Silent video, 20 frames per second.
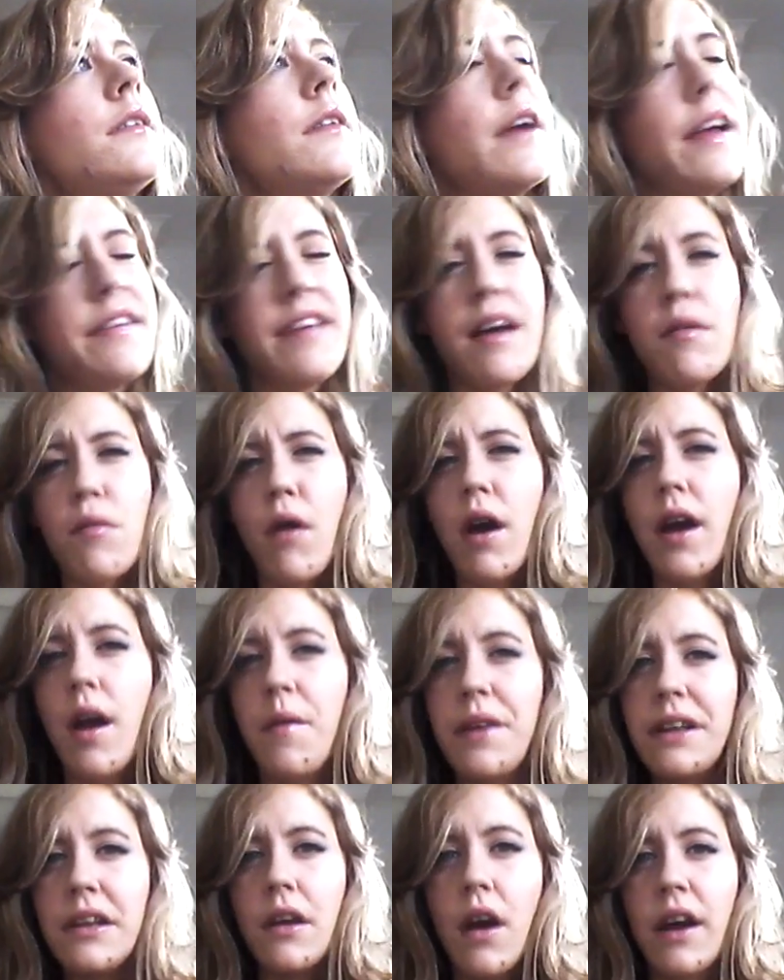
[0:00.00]
Is that right?
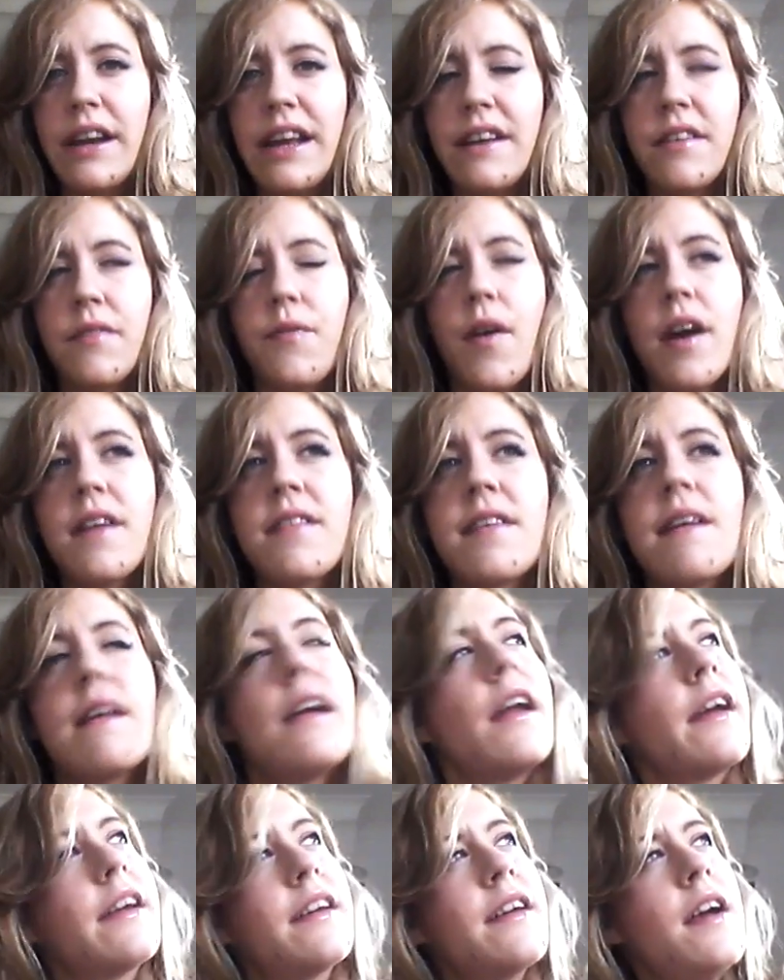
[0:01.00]
I mean, I need advice
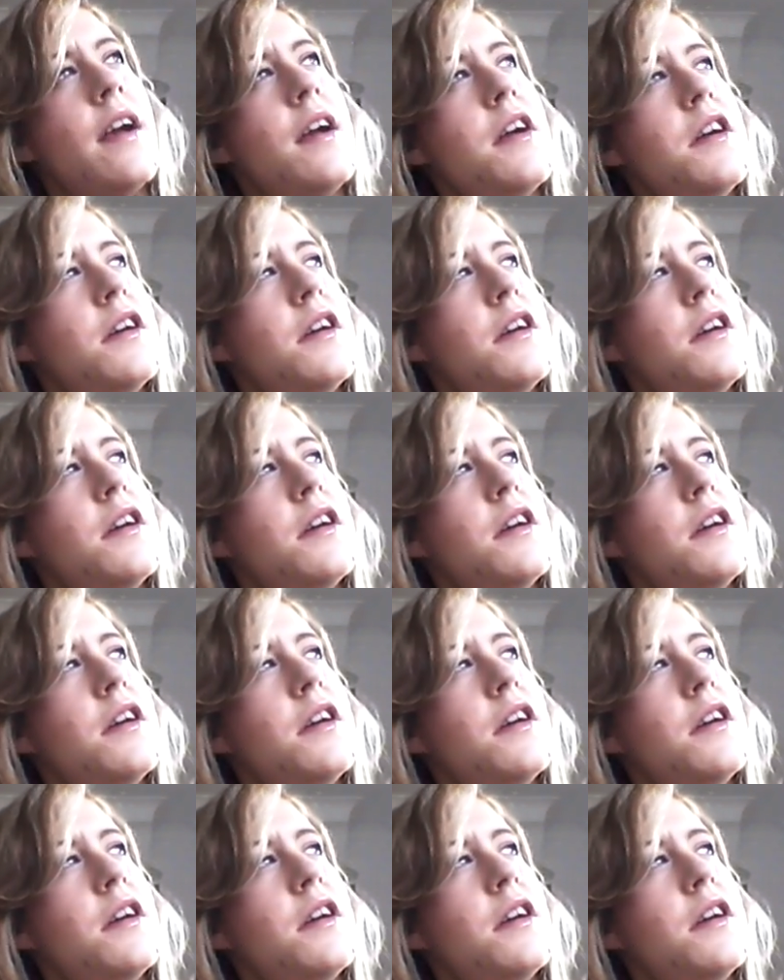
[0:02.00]
here, like...